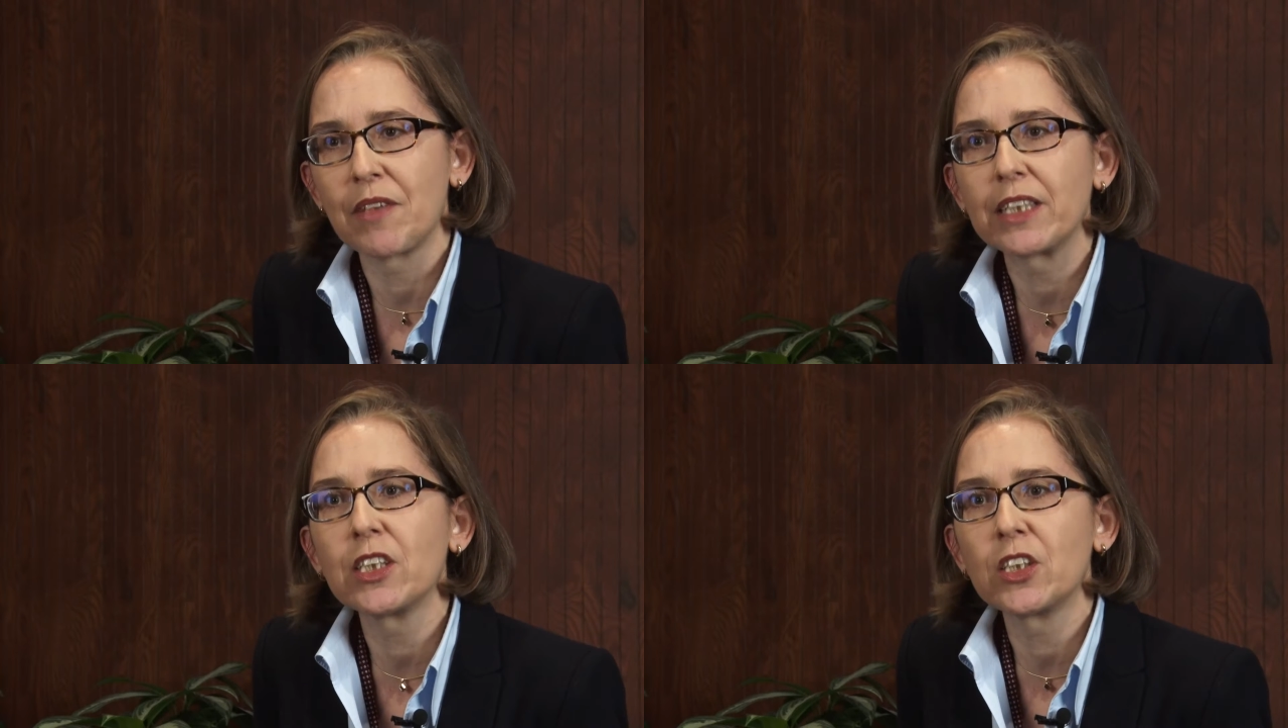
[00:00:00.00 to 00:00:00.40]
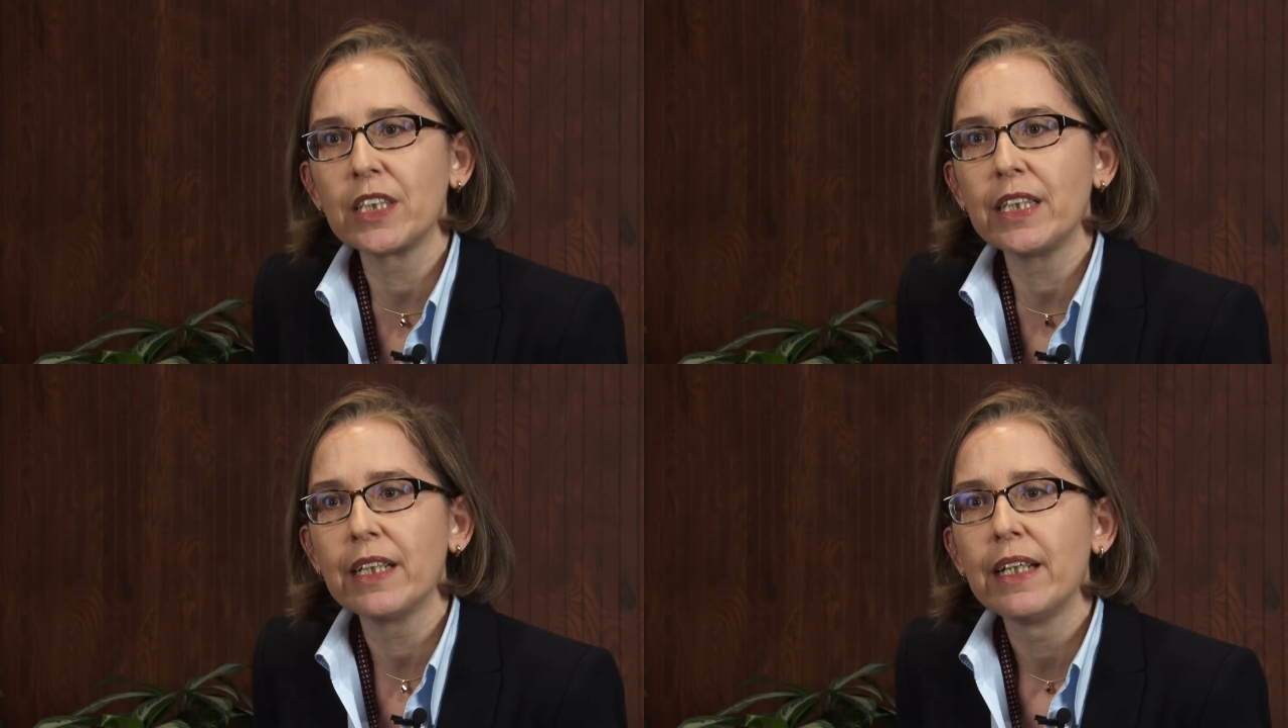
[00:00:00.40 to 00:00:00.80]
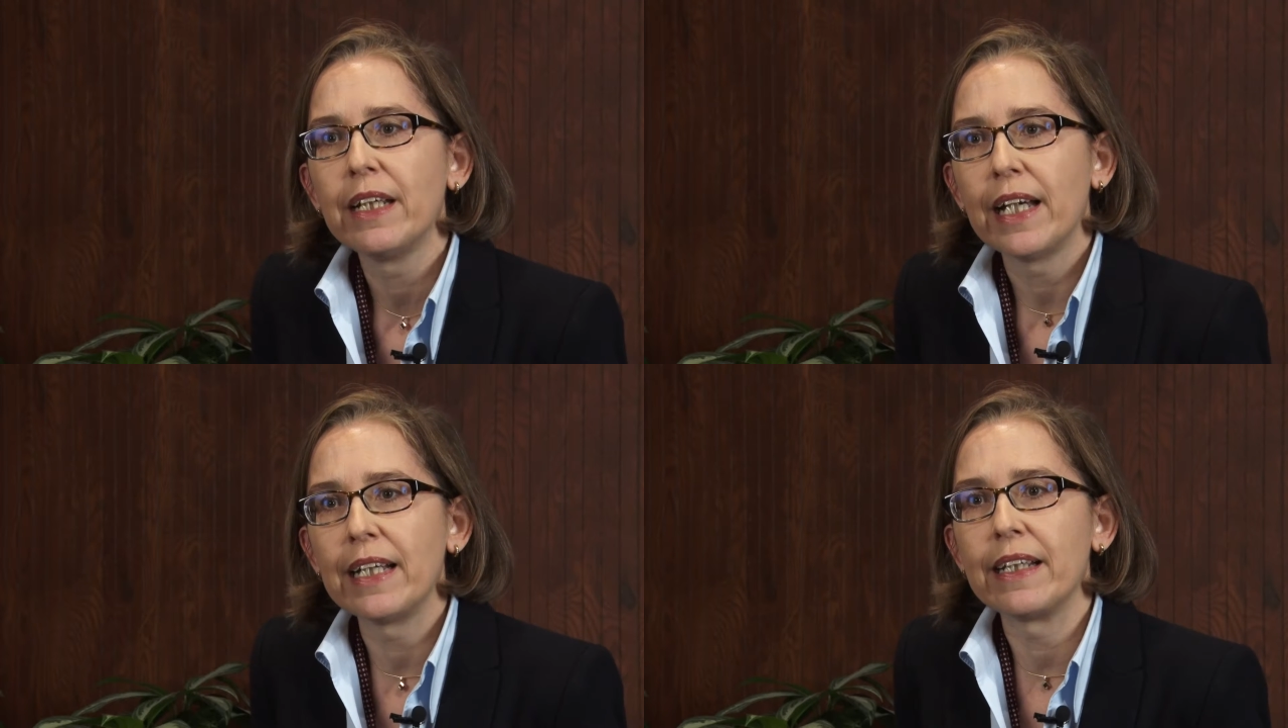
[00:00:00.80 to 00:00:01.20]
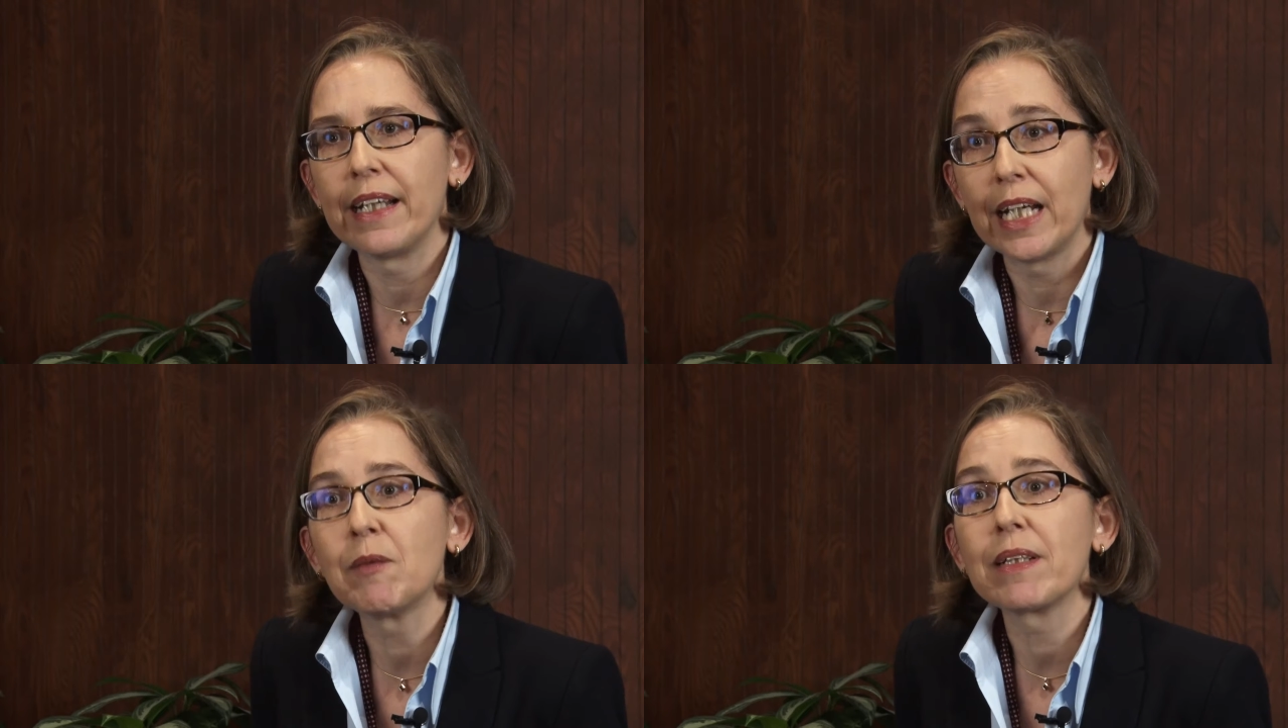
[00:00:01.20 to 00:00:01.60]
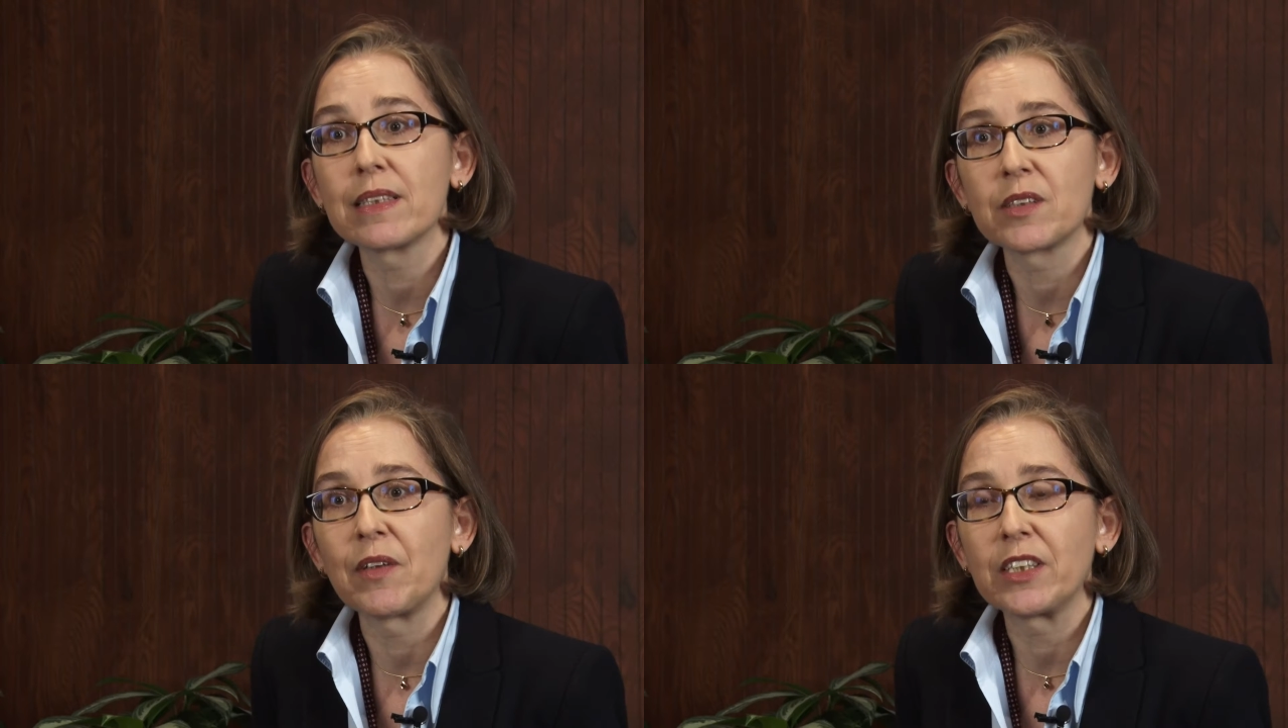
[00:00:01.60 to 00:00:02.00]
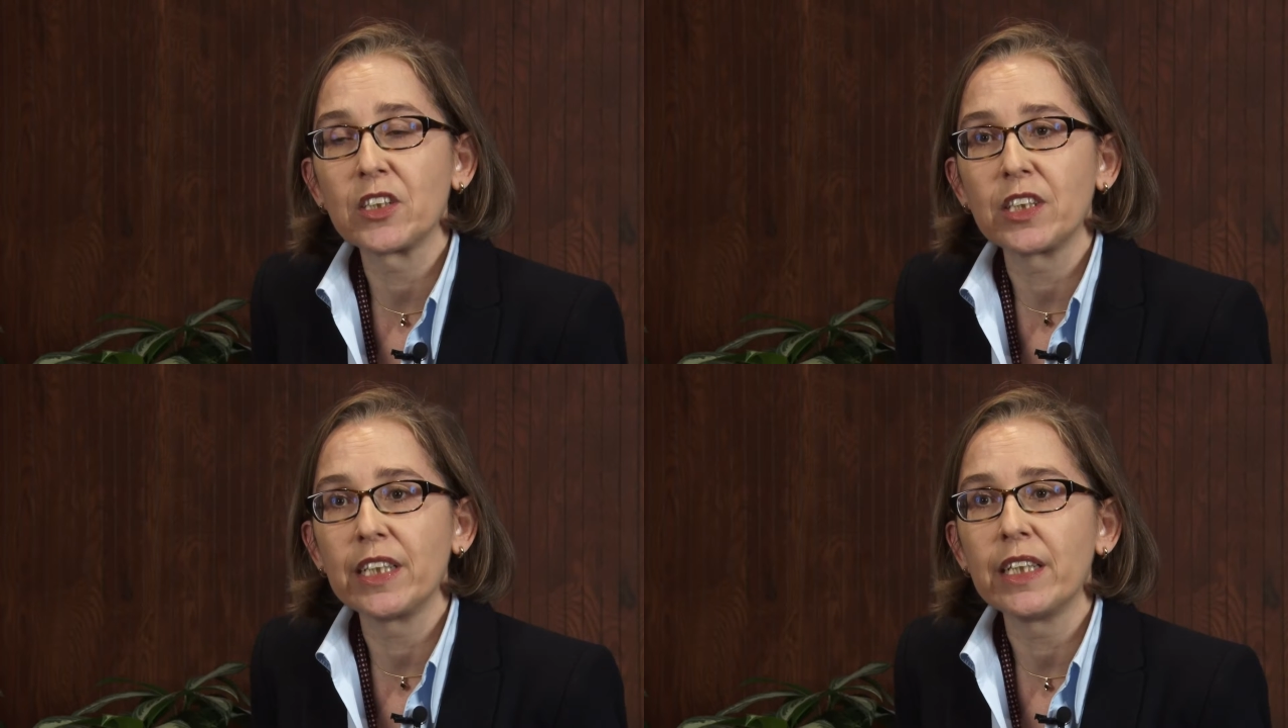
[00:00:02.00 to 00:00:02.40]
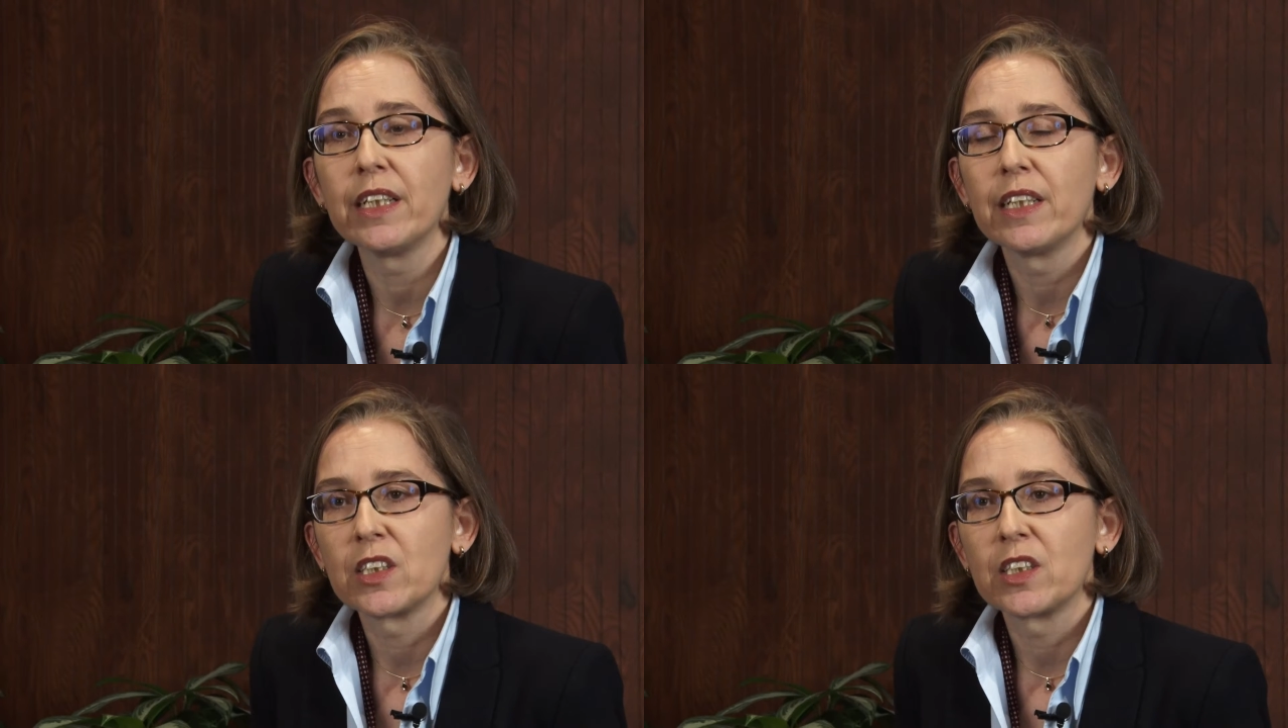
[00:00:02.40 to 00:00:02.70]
strategy and enable the strategy.